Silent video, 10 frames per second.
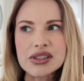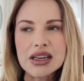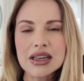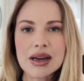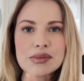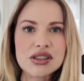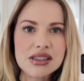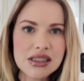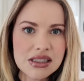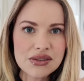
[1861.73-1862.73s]
per second up to
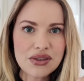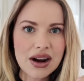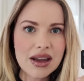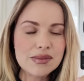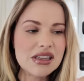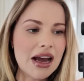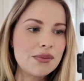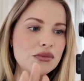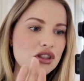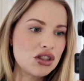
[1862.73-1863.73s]
60 frames.
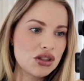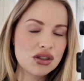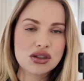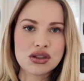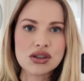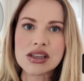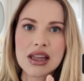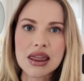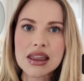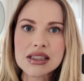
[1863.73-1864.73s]
I'm just
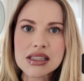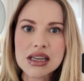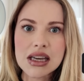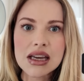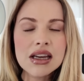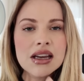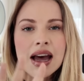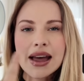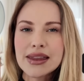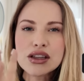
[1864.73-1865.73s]
shooting in 30.
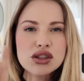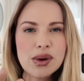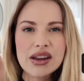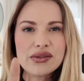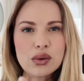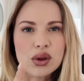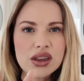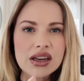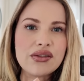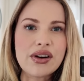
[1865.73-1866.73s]
I think 24,
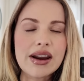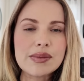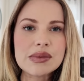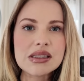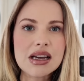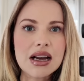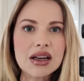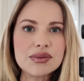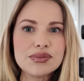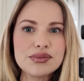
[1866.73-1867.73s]
30 frames
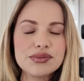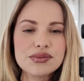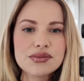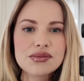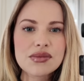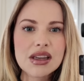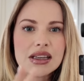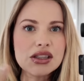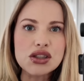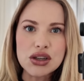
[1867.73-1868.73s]

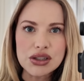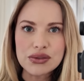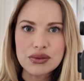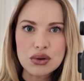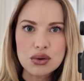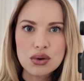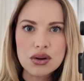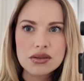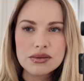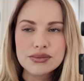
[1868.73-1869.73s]
is good
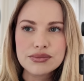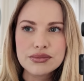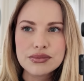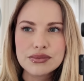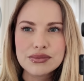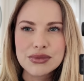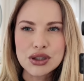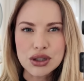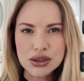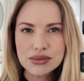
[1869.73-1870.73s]
for,
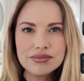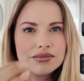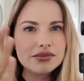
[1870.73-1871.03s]
you know,